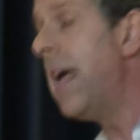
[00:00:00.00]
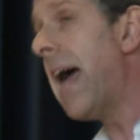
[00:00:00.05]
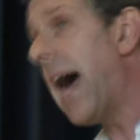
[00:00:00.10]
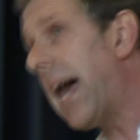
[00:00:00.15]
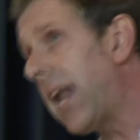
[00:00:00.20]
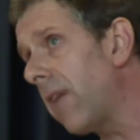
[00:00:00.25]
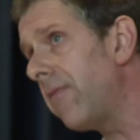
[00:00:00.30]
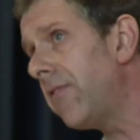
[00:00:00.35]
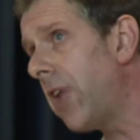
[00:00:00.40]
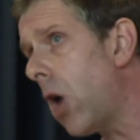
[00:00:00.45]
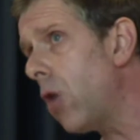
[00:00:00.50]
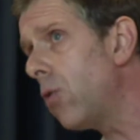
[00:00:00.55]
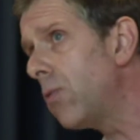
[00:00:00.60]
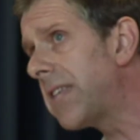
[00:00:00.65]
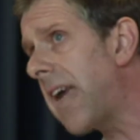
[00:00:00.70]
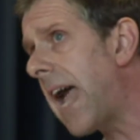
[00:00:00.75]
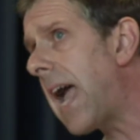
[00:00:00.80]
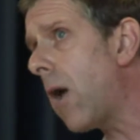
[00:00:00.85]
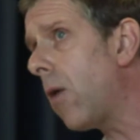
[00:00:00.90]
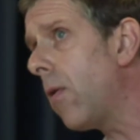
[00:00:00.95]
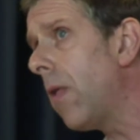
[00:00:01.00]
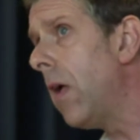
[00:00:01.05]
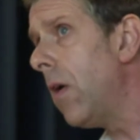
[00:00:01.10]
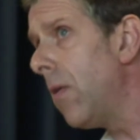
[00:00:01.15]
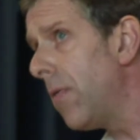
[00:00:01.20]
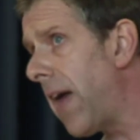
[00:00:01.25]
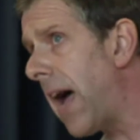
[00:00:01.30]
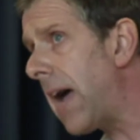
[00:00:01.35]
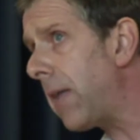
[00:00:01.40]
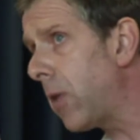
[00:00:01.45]
and I've no
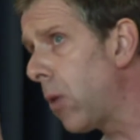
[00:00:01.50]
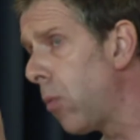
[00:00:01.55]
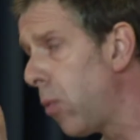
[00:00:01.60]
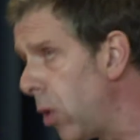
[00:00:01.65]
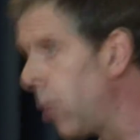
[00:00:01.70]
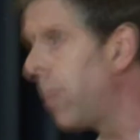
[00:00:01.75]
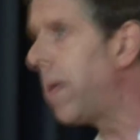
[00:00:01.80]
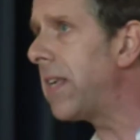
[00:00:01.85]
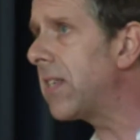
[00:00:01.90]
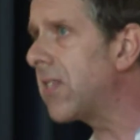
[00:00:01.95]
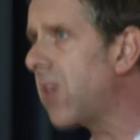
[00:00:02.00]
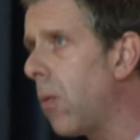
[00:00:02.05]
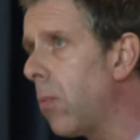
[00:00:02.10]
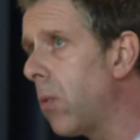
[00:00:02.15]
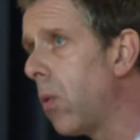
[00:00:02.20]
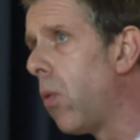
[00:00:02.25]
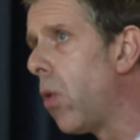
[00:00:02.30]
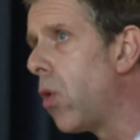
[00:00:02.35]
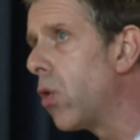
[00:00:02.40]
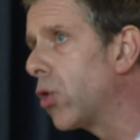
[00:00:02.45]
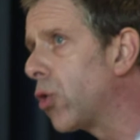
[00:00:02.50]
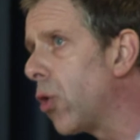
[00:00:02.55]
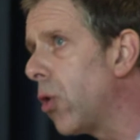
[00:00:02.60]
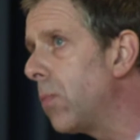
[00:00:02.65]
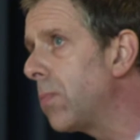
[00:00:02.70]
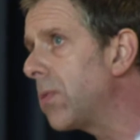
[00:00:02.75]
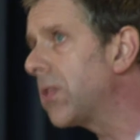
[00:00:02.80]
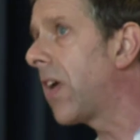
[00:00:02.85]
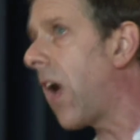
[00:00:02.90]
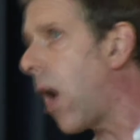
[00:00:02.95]
doubt that there will be Stop the War
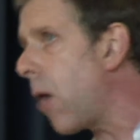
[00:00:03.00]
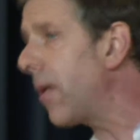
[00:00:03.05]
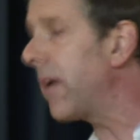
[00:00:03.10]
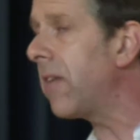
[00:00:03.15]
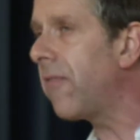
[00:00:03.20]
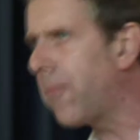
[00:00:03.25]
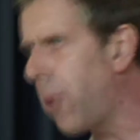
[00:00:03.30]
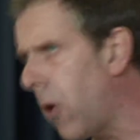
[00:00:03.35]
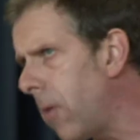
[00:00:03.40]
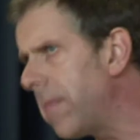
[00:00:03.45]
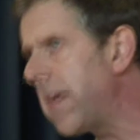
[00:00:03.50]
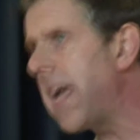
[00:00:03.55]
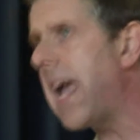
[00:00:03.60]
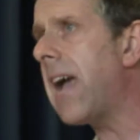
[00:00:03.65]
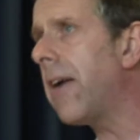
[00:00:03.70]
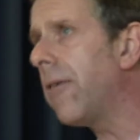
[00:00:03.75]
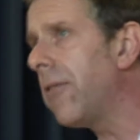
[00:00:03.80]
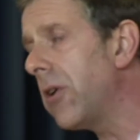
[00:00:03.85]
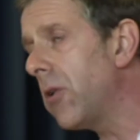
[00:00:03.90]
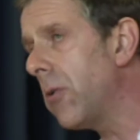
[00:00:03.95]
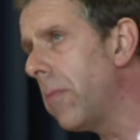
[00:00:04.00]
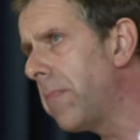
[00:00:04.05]
groups going from the area